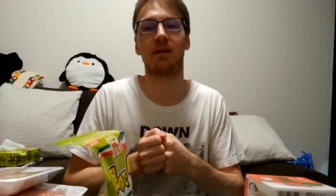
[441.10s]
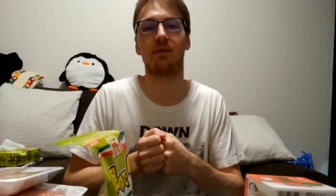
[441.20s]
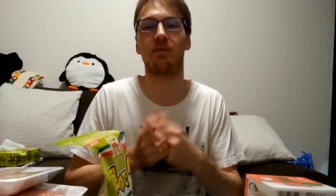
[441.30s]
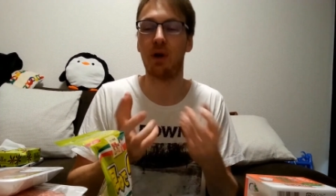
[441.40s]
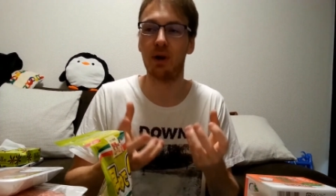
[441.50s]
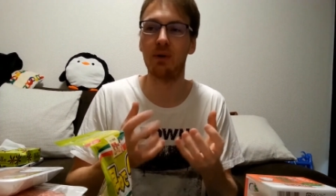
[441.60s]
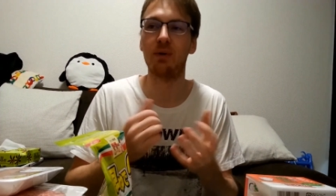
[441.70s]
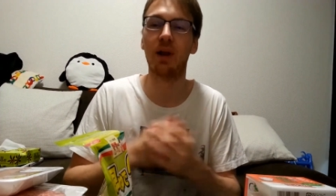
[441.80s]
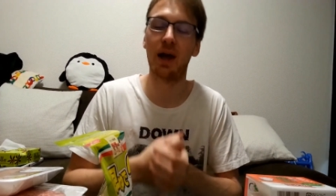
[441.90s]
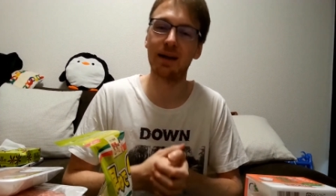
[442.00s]
follow,
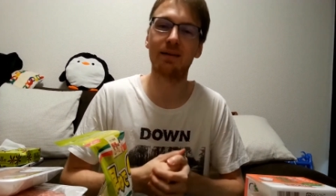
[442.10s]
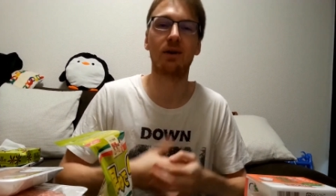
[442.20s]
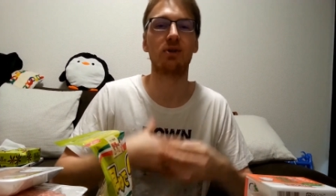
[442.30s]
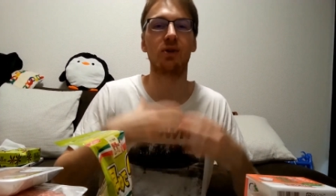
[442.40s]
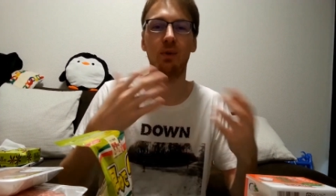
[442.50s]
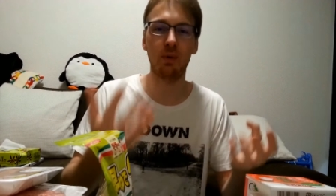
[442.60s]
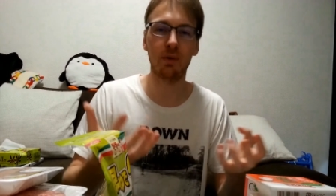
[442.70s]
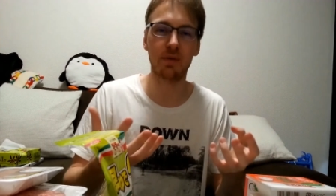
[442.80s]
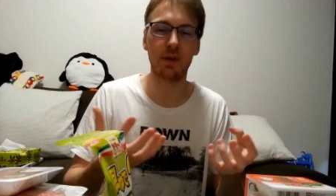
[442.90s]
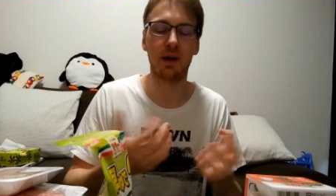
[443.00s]
like, go to all
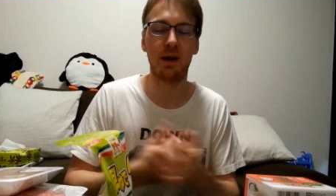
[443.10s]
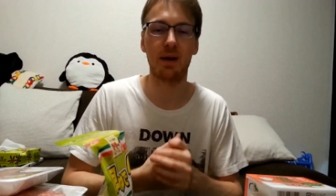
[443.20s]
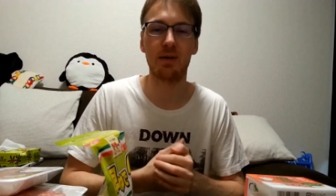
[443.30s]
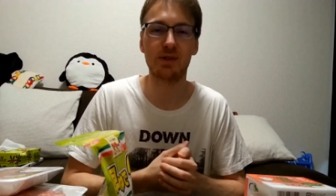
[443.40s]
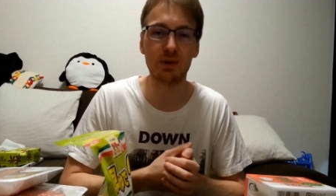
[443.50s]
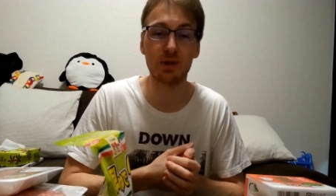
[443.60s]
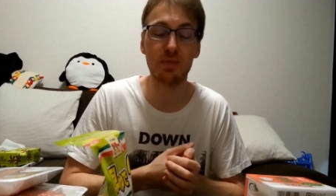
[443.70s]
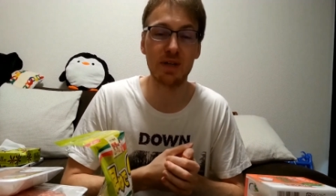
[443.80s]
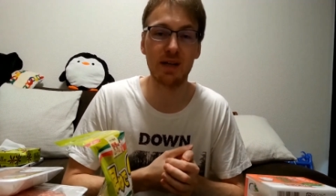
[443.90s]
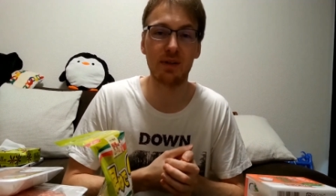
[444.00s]
of the social
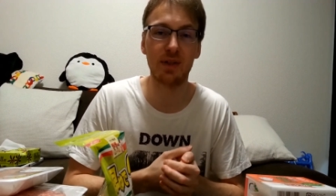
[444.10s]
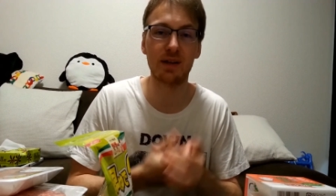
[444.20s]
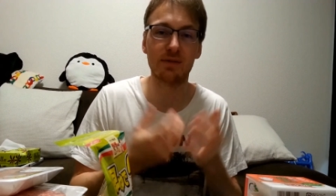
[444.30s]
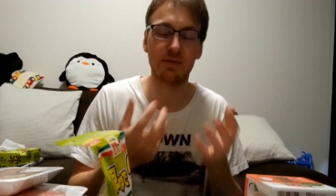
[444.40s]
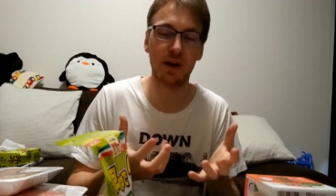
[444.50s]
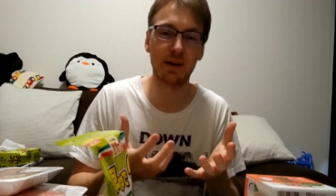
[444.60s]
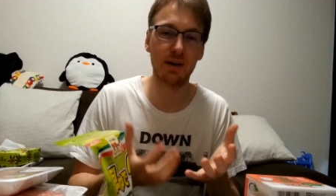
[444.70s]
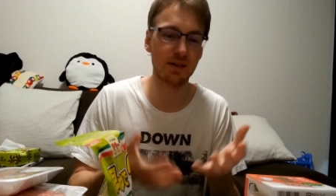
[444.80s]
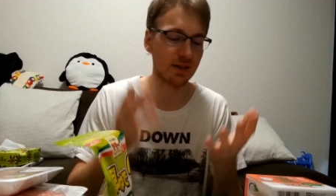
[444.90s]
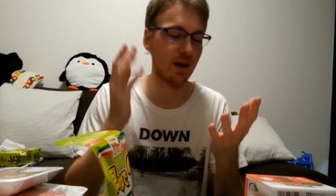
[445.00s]
media things and find
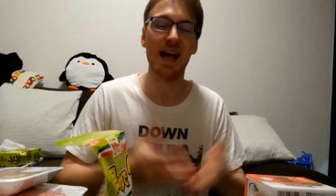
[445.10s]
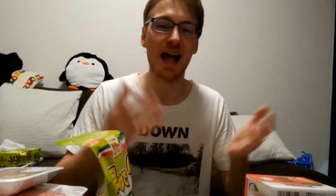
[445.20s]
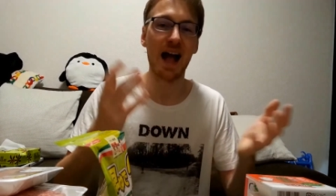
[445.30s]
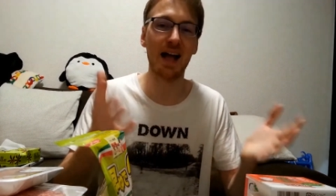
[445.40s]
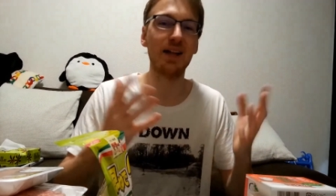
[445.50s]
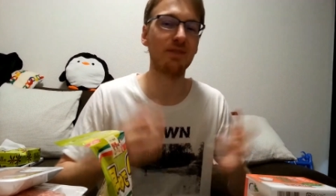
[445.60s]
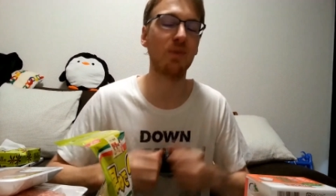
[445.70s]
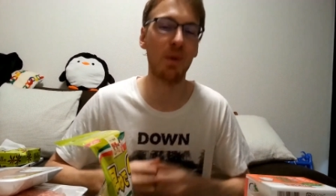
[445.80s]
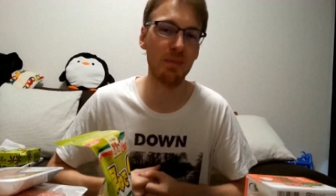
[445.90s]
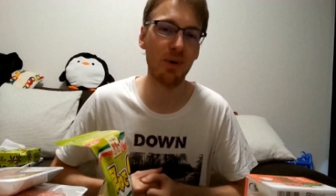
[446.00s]
us. And if you
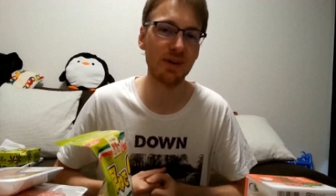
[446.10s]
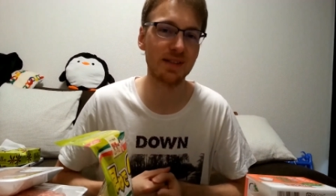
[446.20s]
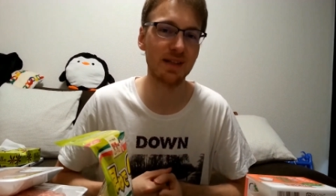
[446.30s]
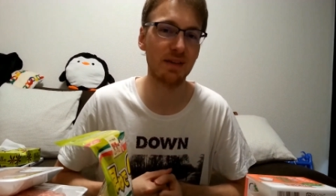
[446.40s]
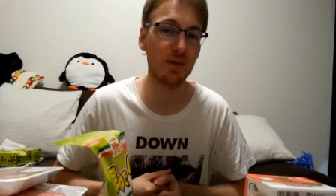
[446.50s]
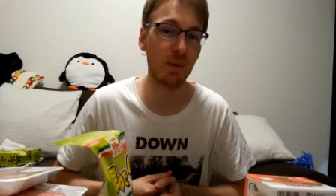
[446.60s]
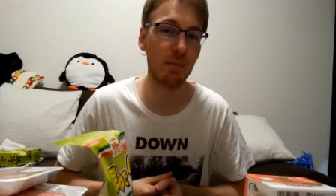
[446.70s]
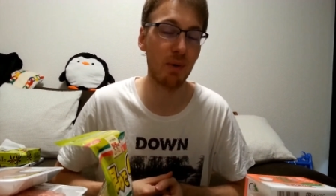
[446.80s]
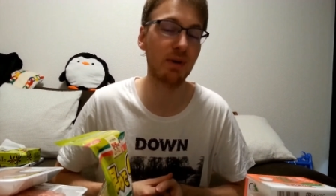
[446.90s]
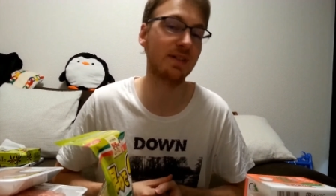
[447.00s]
want
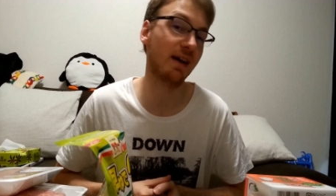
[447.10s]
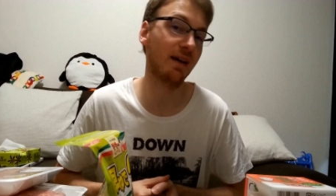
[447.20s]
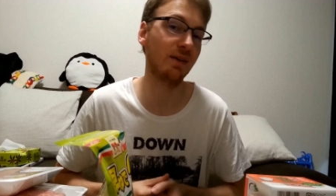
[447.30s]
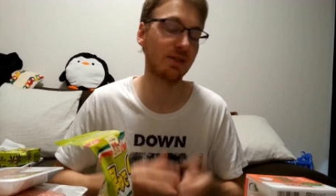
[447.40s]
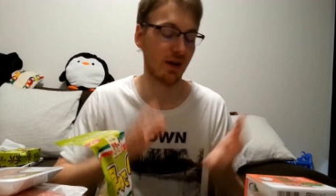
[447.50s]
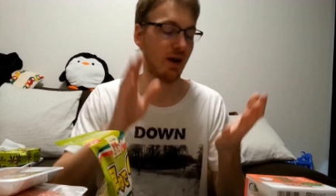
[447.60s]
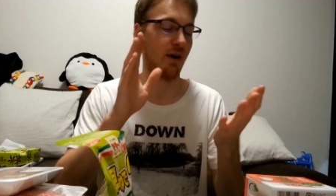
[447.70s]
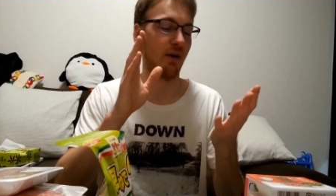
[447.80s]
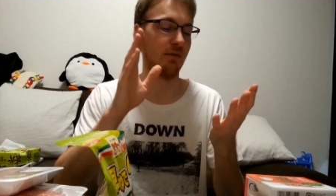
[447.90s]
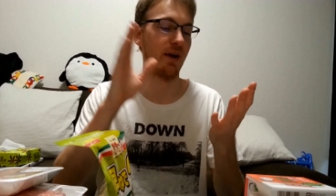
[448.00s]
more tales
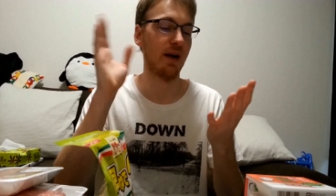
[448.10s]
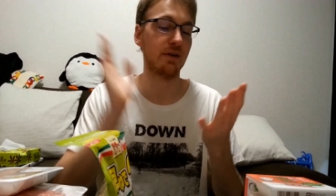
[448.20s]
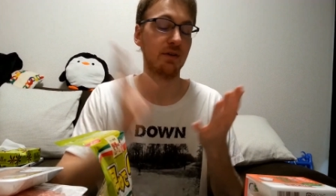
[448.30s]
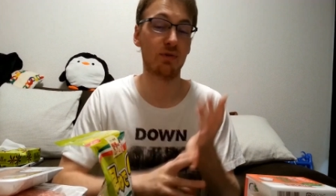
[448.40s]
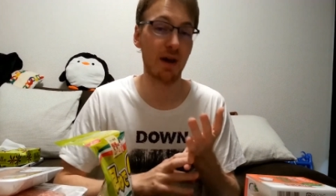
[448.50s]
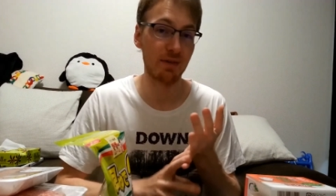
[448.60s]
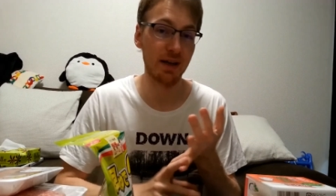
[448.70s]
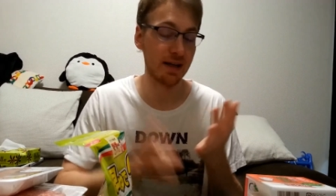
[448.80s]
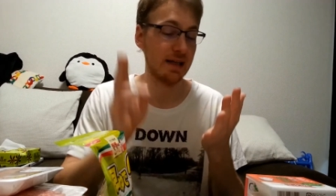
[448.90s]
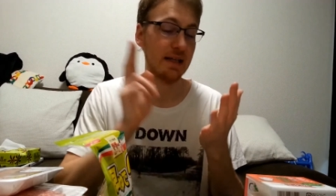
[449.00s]
of
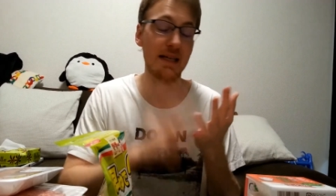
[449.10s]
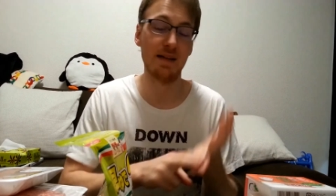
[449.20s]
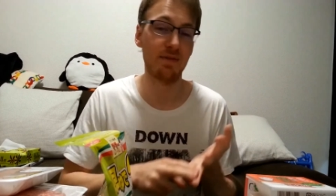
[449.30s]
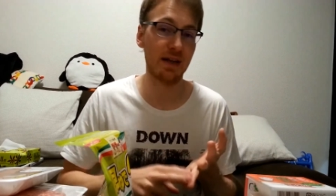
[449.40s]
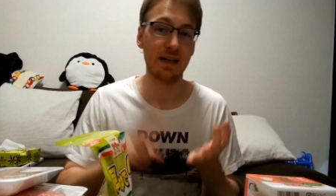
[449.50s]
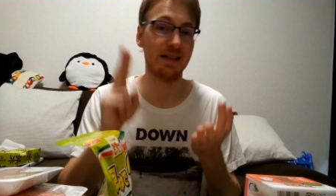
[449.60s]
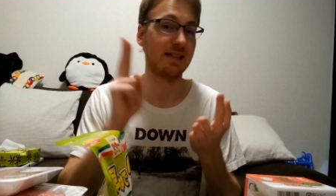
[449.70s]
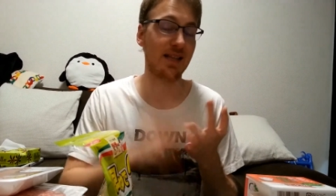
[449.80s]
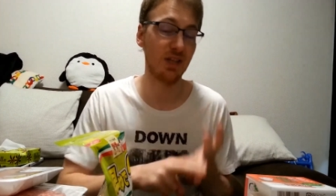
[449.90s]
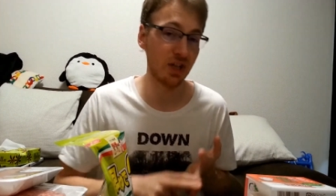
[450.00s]
traveling, living, and
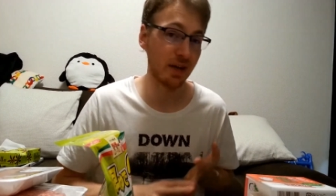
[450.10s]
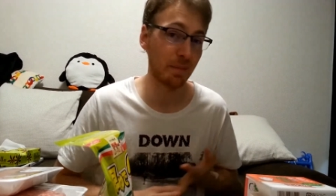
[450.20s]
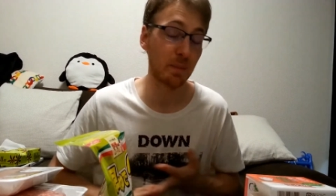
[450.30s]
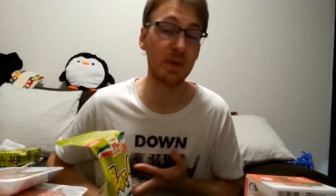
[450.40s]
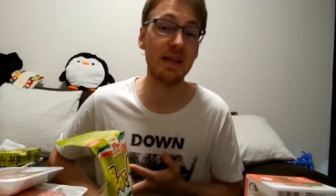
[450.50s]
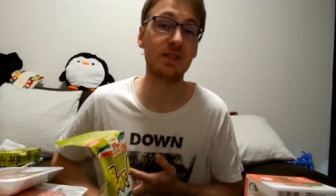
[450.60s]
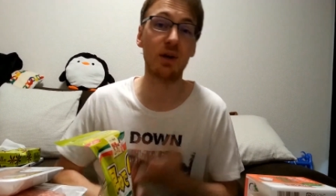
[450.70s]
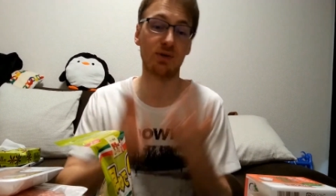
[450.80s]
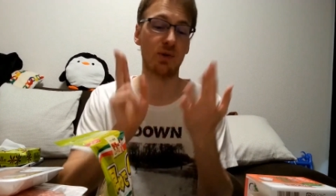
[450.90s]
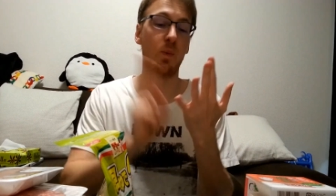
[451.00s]
teaching, please go
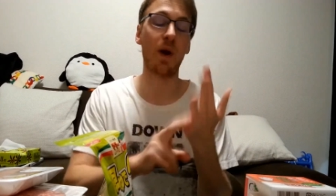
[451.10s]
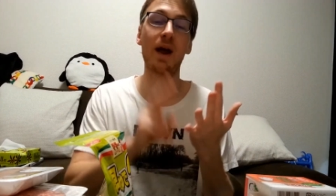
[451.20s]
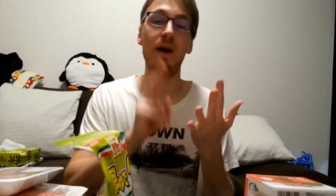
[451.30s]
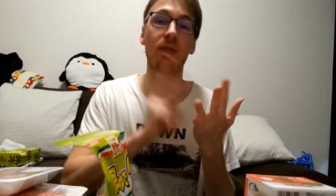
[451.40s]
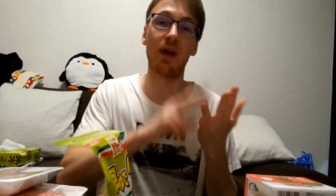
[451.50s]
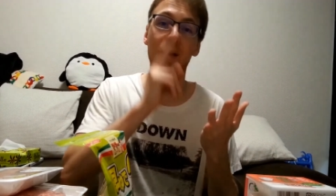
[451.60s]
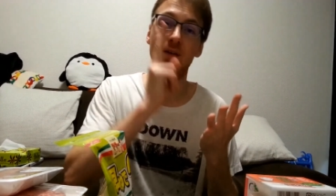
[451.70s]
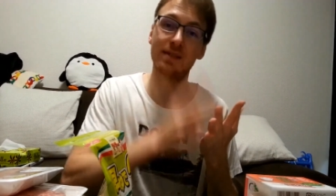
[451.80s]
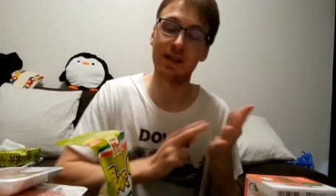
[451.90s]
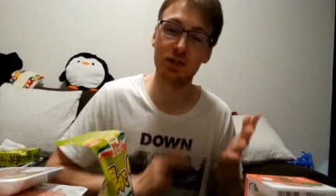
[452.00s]
to
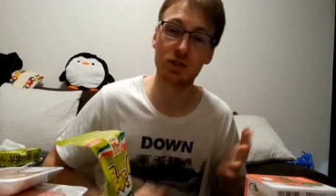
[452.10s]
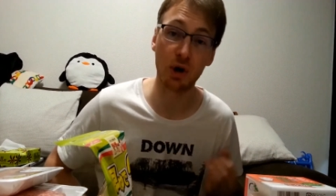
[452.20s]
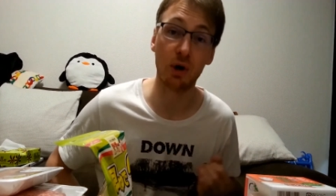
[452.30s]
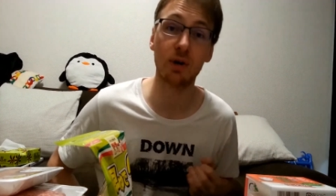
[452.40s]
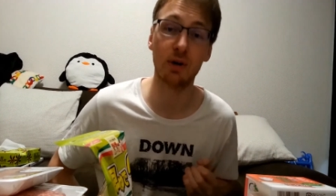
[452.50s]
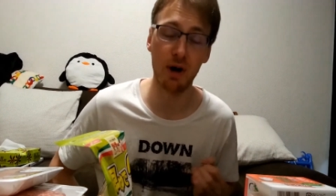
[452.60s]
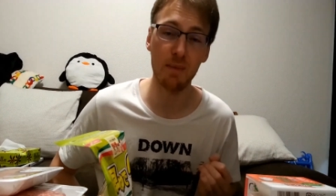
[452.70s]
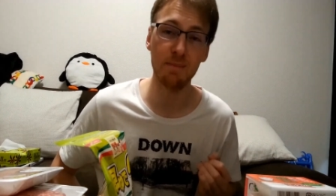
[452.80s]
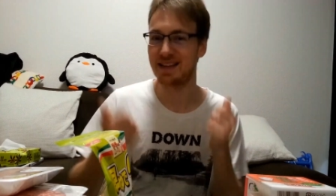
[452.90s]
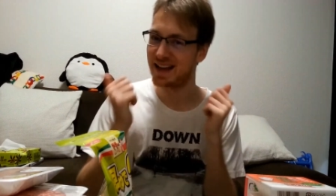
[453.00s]

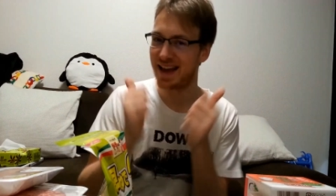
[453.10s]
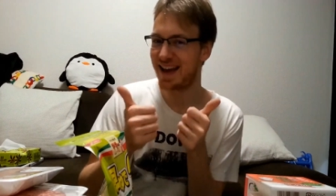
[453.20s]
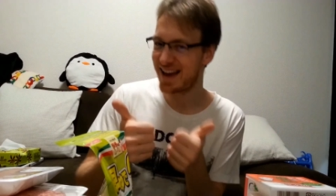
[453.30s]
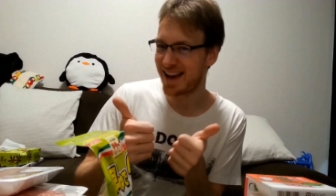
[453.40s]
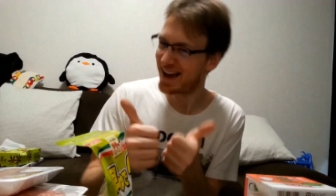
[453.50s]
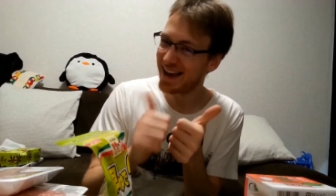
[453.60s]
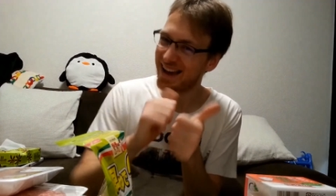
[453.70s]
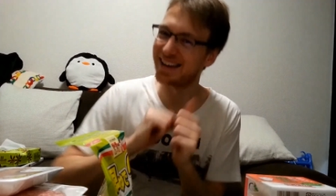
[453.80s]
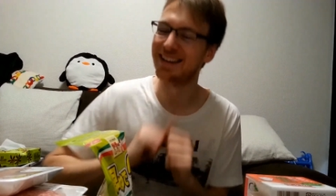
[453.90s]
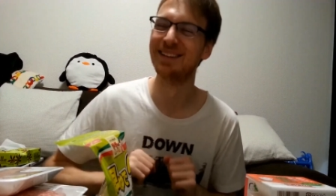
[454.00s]
wherethereteach.com.
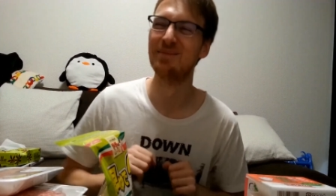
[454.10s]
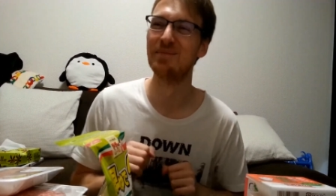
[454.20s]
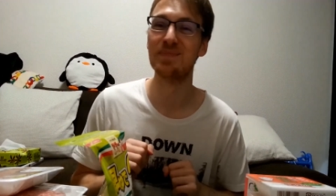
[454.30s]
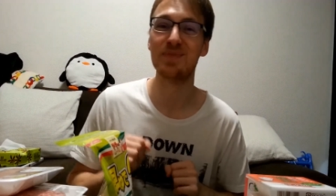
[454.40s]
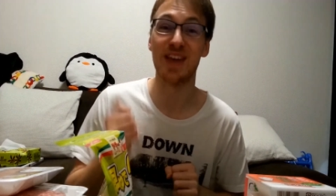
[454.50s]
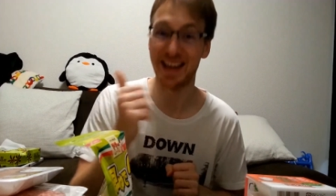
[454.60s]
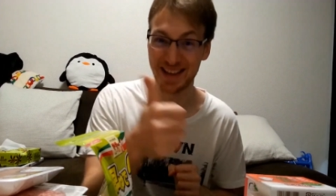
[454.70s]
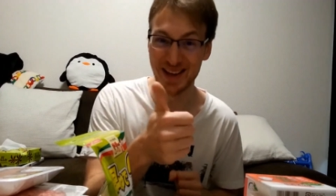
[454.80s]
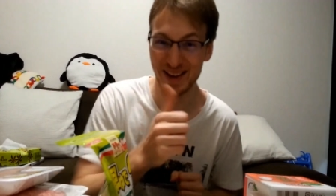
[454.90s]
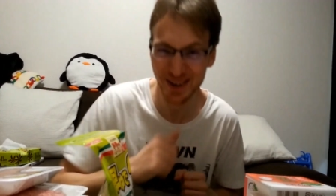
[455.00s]
Yay!
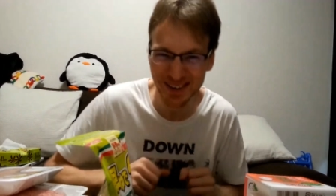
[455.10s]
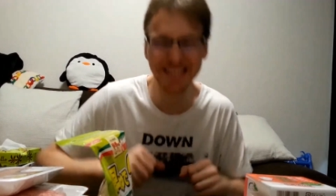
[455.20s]
Thank you.